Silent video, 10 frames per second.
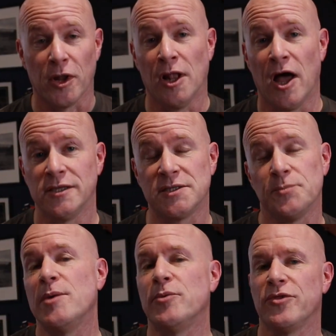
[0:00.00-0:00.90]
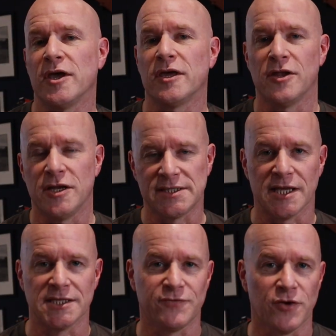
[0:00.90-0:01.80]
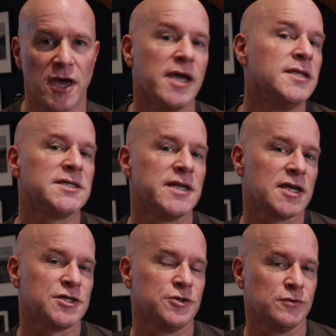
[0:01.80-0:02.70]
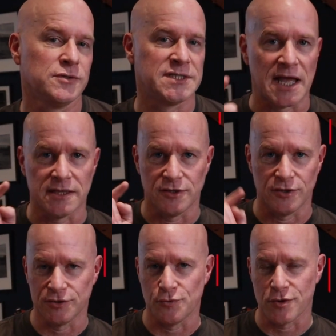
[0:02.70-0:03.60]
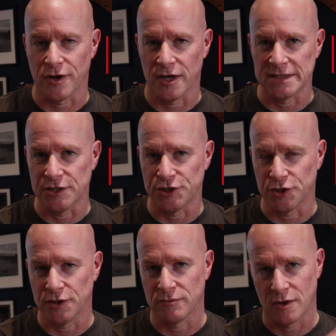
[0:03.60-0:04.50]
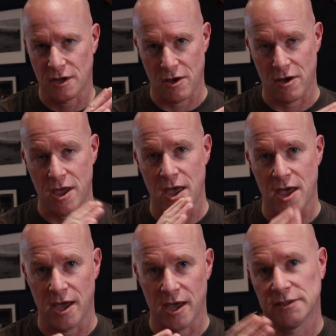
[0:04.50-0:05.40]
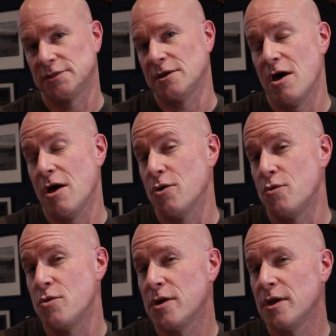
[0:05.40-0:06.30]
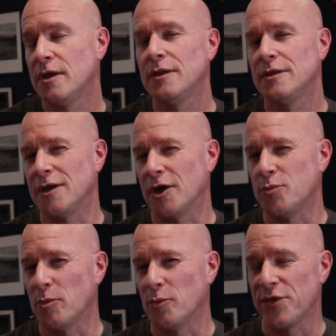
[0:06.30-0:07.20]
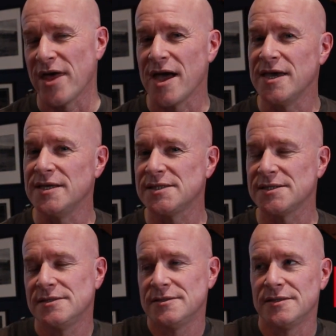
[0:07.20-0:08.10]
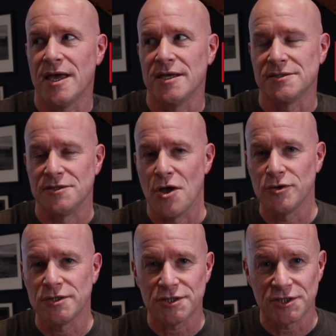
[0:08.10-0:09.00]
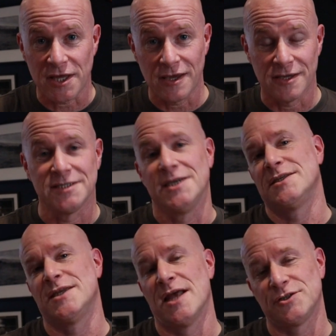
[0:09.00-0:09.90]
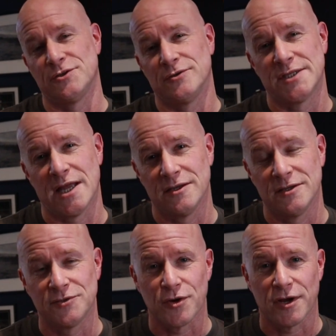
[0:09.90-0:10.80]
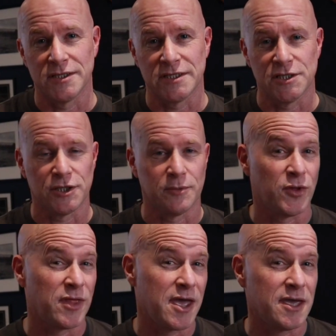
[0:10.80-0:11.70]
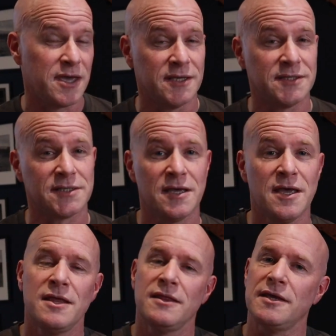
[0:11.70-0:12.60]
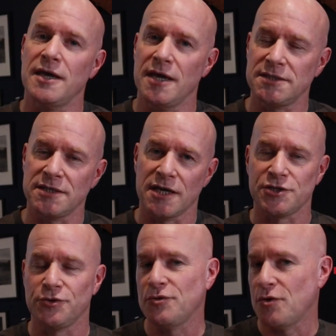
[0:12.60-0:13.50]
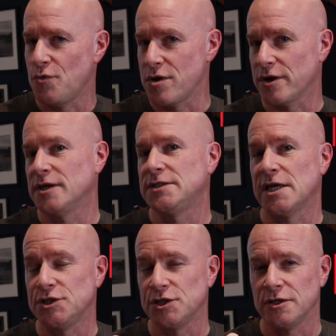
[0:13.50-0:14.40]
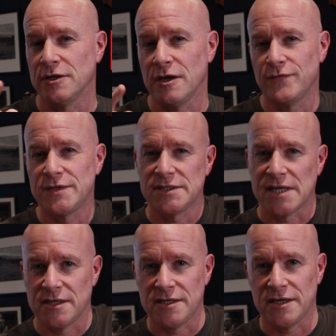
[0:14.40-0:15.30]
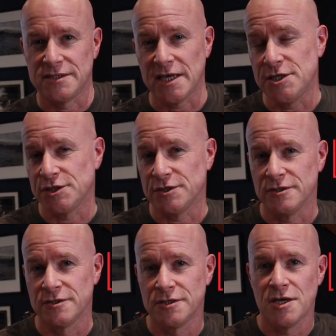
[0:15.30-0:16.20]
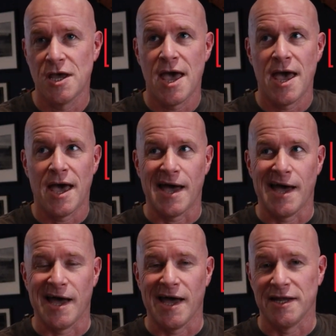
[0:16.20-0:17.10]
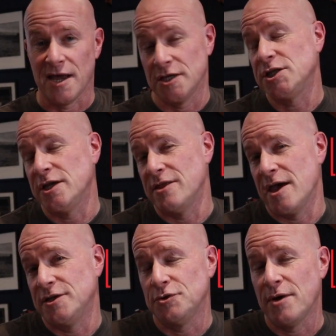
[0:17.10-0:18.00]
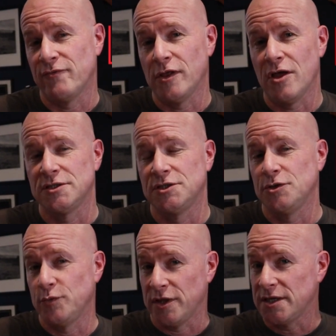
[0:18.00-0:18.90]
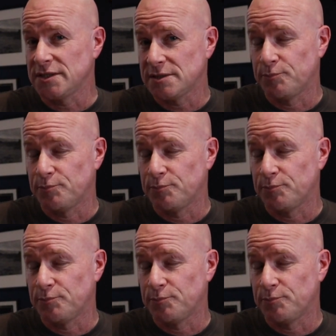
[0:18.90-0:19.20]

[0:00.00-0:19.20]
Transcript: online, some people think that it stands for International Standards Organization, ISO. The only problem with that is there's no such thing as the International Standards Organization, but there is the International Organization of Standardization. And actually they do have a lot to do with this,